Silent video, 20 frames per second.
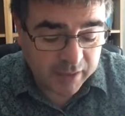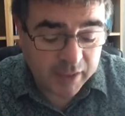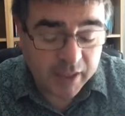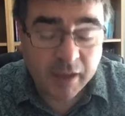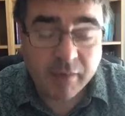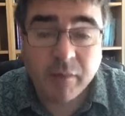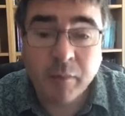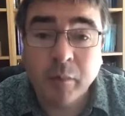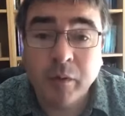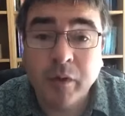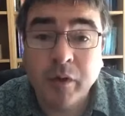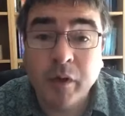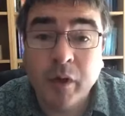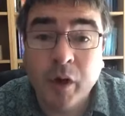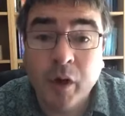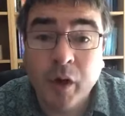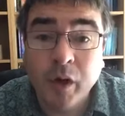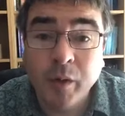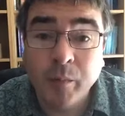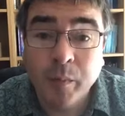Everyone who
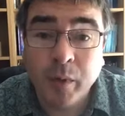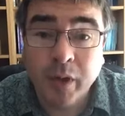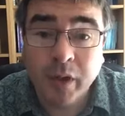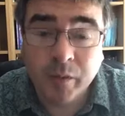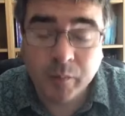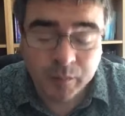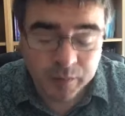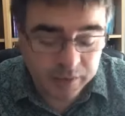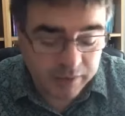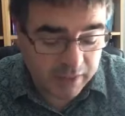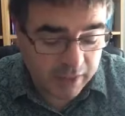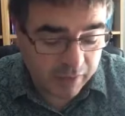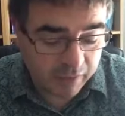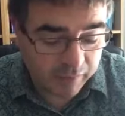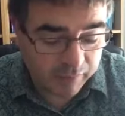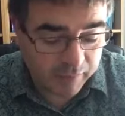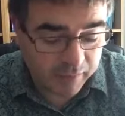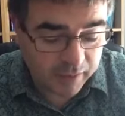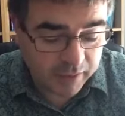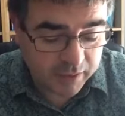heard about it was
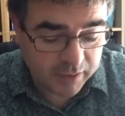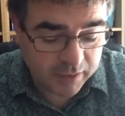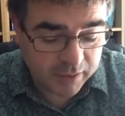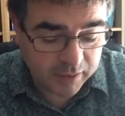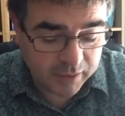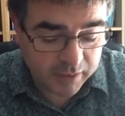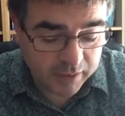terrified.